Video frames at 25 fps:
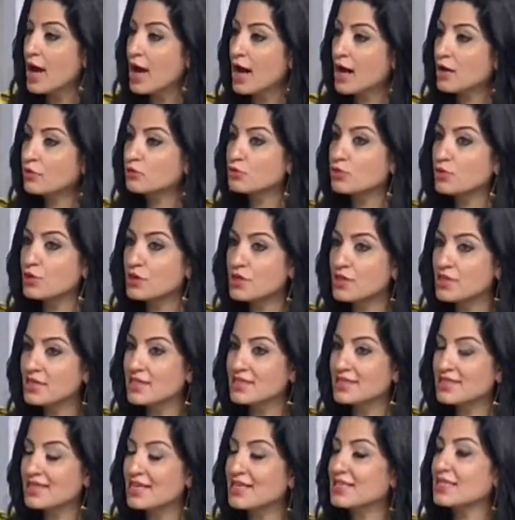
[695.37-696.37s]
How do
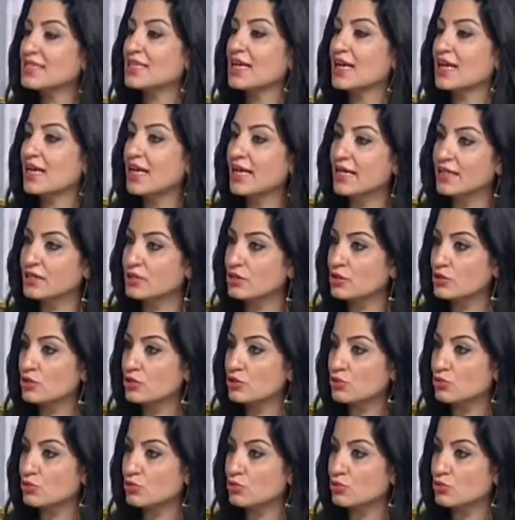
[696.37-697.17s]
things escalate